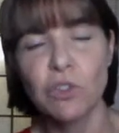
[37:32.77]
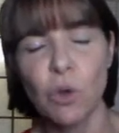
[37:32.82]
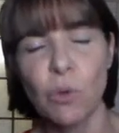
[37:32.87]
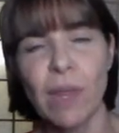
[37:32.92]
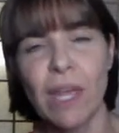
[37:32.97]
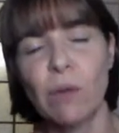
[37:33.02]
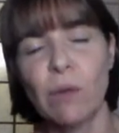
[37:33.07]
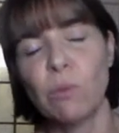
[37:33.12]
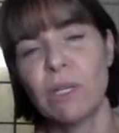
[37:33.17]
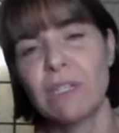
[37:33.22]
So
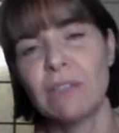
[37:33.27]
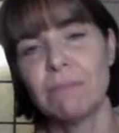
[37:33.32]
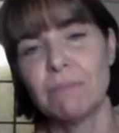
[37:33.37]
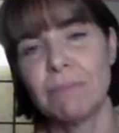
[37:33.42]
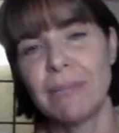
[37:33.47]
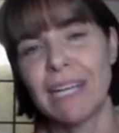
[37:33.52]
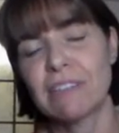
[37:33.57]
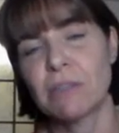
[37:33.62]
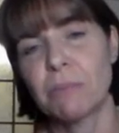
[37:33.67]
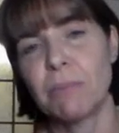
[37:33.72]
they
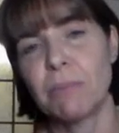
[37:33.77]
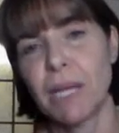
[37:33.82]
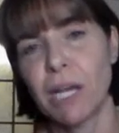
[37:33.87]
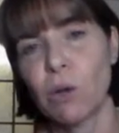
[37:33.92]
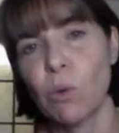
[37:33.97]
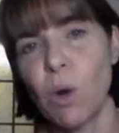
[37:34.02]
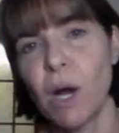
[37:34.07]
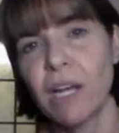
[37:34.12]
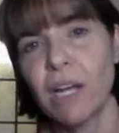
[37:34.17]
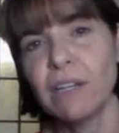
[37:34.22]
would get to
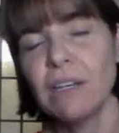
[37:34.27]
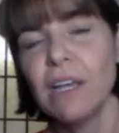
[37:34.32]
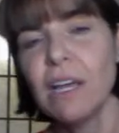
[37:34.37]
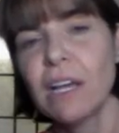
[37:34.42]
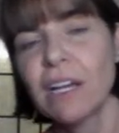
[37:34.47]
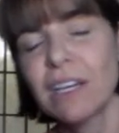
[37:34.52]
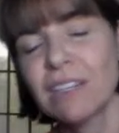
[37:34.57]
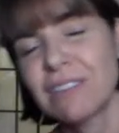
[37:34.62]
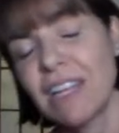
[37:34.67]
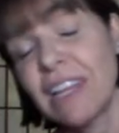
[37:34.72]
pick one,
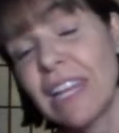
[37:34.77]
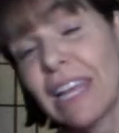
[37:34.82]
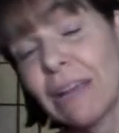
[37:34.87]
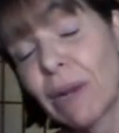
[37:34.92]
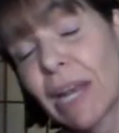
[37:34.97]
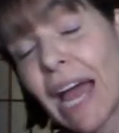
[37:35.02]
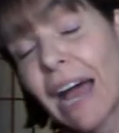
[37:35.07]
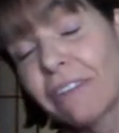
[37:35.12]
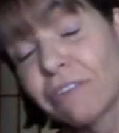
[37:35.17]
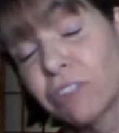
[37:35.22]
because then they
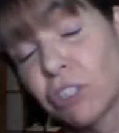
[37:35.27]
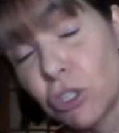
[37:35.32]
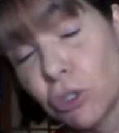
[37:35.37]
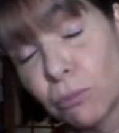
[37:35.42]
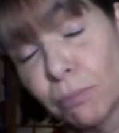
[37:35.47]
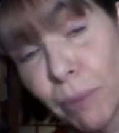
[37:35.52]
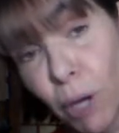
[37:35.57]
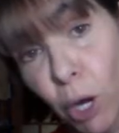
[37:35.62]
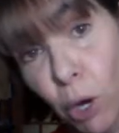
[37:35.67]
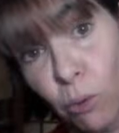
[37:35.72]
would have to
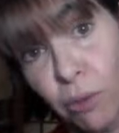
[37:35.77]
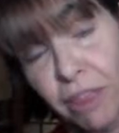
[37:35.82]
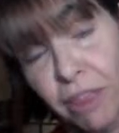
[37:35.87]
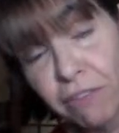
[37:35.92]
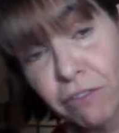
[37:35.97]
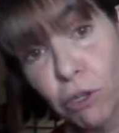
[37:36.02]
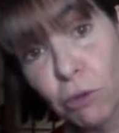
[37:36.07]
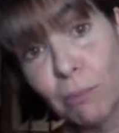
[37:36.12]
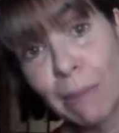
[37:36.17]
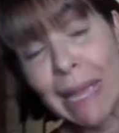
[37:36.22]
do both.
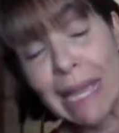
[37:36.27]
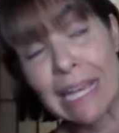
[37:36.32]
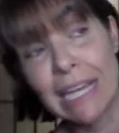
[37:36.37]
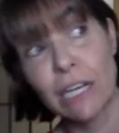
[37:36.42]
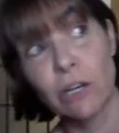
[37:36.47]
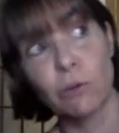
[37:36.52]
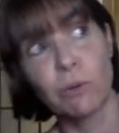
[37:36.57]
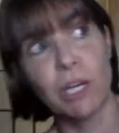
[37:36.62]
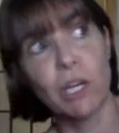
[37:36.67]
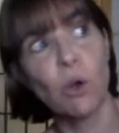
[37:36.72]
If you make
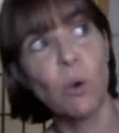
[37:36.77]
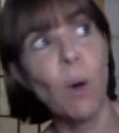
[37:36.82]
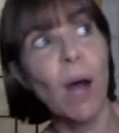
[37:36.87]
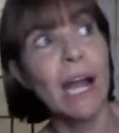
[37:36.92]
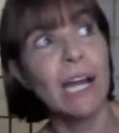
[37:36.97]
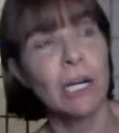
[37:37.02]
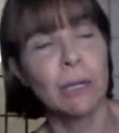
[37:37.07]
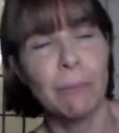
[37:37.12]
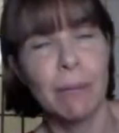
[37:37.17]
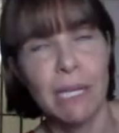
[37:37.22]
it a
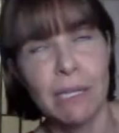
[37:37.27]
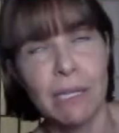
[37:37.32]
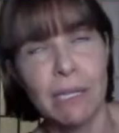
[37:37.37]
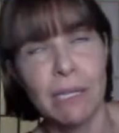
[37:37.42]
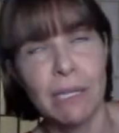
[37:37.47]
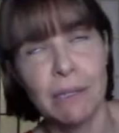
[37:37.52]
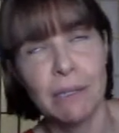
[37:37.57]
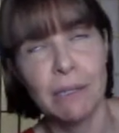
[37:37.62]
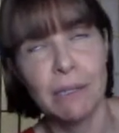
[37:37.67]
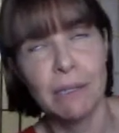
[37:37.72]
requirement,
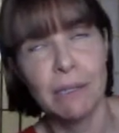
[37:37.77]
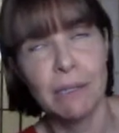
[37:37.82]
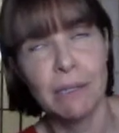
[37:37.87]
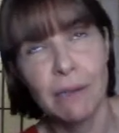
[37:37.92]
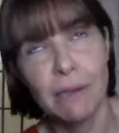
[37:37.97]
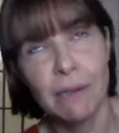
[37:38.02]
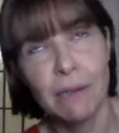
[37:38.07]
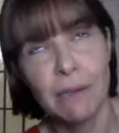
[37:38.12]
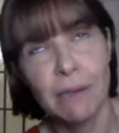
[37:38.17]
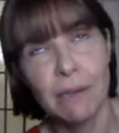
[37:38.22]
you would
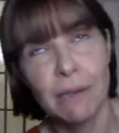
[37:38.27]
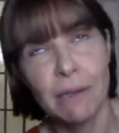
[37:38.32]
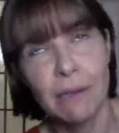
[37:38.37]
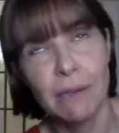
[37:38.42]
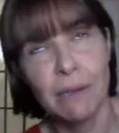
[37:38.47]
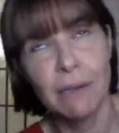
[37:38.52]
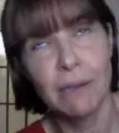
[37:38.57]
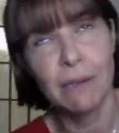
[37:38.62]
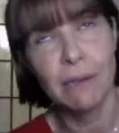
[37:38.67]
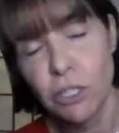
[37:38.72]
have
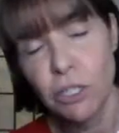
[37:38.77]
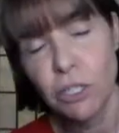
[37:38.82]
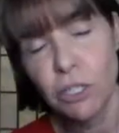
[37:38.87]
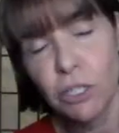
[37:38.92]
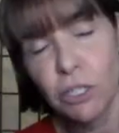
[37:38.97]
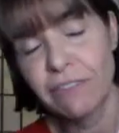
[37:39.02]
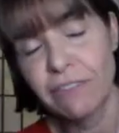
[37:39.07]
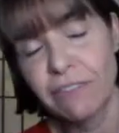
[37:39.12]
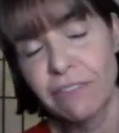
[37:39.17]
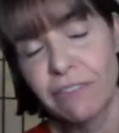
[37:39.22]
to do both. You
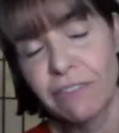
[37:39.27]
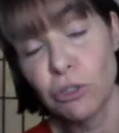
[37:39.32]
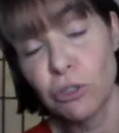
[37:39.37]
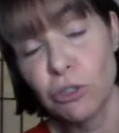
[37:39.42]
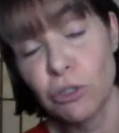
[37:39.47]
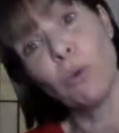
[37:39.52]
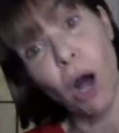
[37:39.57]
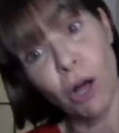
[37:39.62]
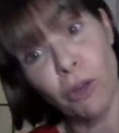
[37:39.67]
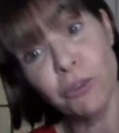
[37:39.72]
also run
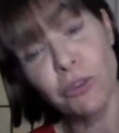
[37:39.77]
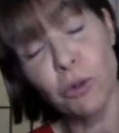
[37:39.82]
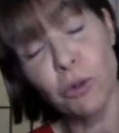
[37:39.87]
into